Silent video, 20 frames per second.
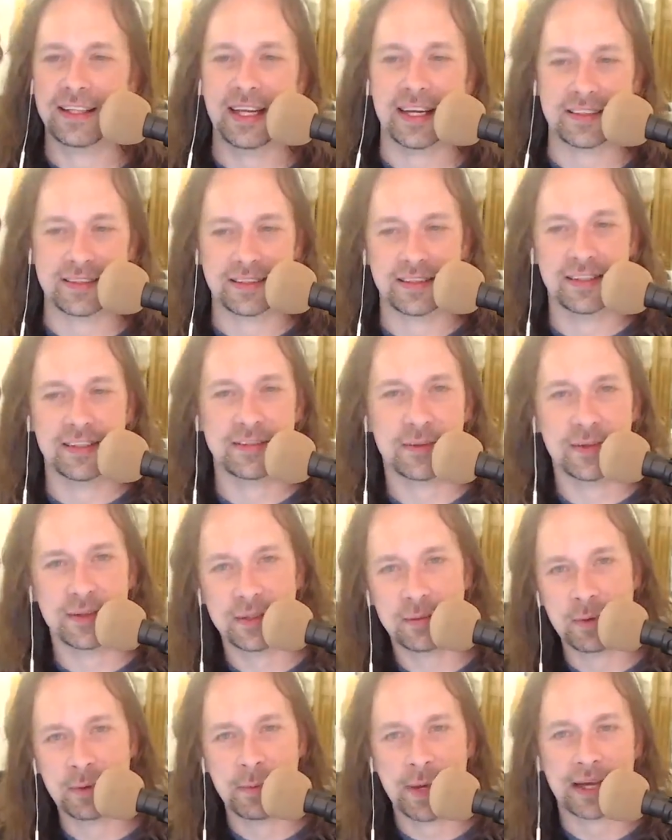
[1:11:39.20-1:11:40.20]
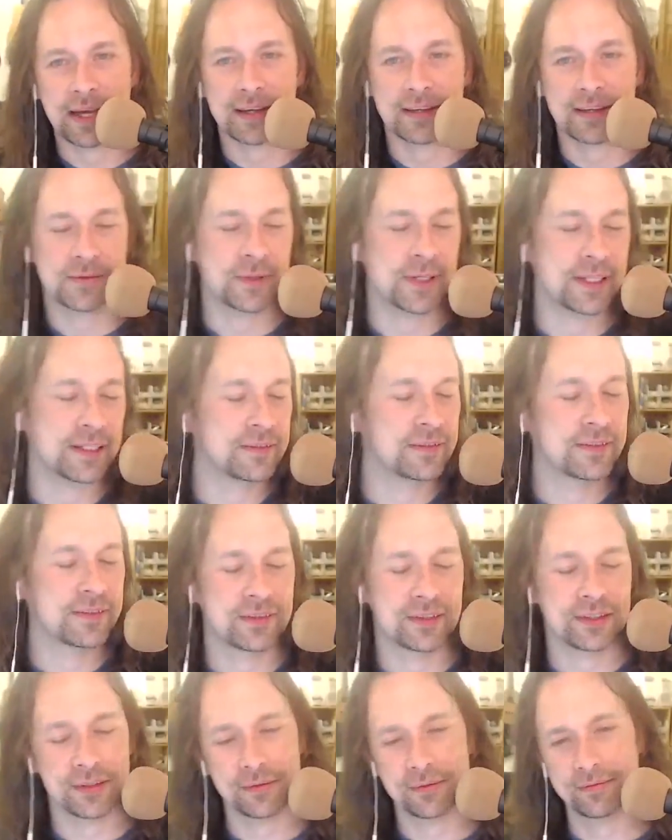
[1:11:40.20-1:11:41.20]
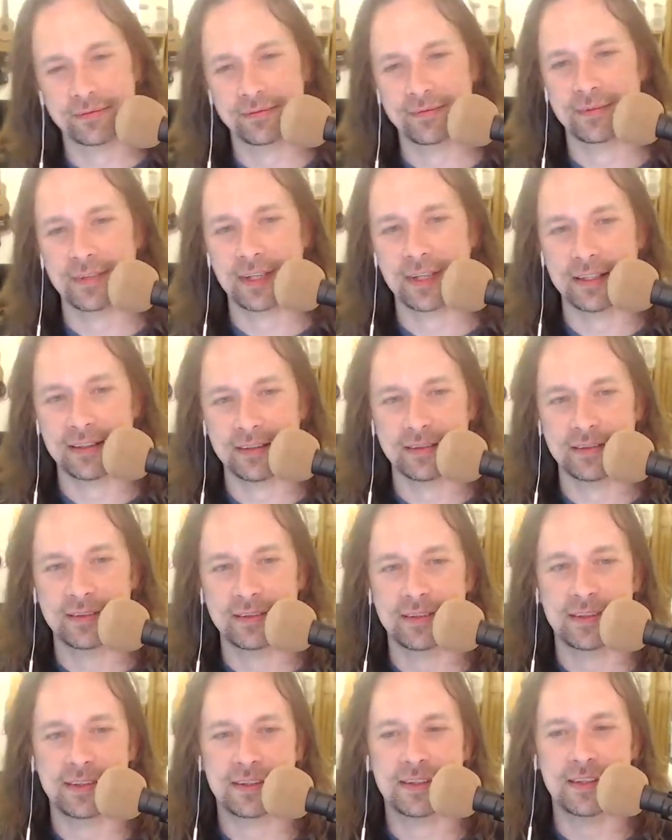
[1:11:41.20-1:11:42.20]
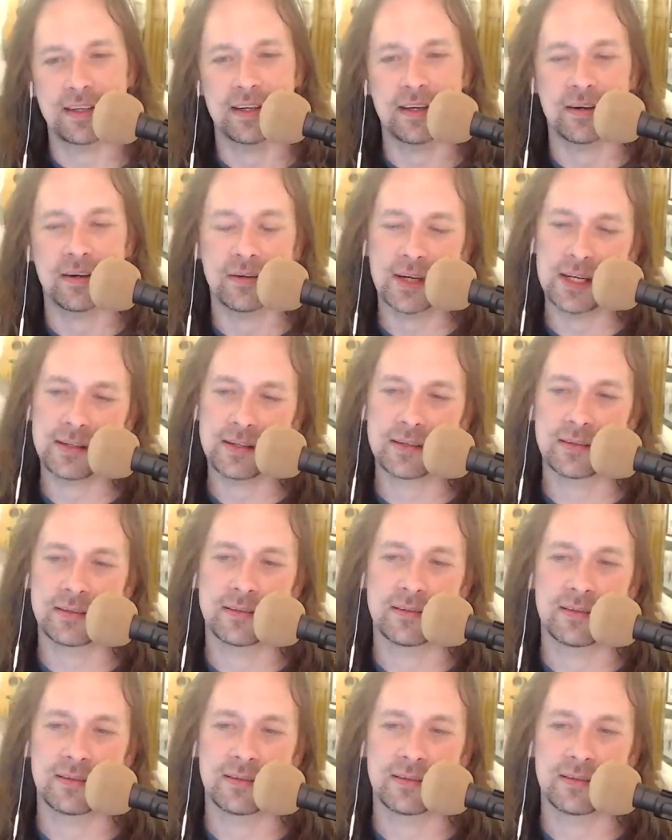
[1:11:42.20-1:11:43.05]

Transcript: yes, it is good to be back as well. So, and all right.